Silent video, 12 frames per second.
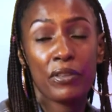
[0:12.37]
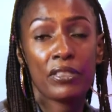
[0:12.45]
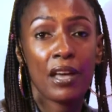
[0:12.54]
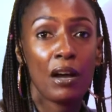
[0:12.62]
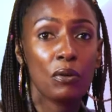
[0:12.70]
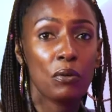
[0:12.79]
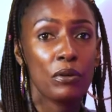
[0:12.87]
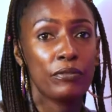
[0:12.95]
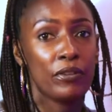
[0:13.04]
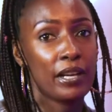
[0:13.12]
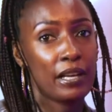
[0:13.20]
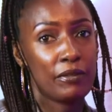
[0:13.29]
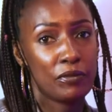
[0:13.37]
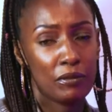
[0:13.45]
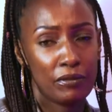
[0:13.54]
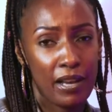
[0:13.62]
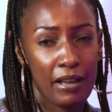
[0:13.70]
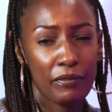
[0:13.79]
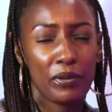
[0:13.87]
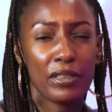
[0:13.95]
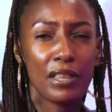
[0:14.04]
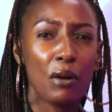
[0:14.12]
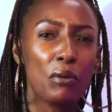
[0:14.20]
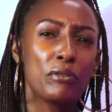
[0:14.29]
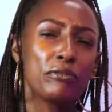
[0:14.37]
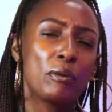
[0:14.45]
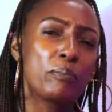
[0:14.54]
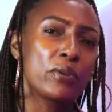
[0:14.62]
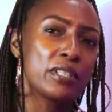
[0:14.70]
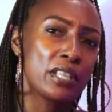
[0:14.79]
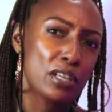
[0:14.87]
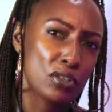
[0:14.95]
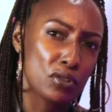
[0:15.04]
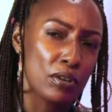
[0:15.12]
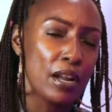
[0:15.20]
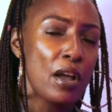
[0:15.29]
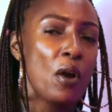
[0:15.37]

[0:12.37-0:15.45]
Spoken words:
We thank God for the gift of life. We thank God for protection.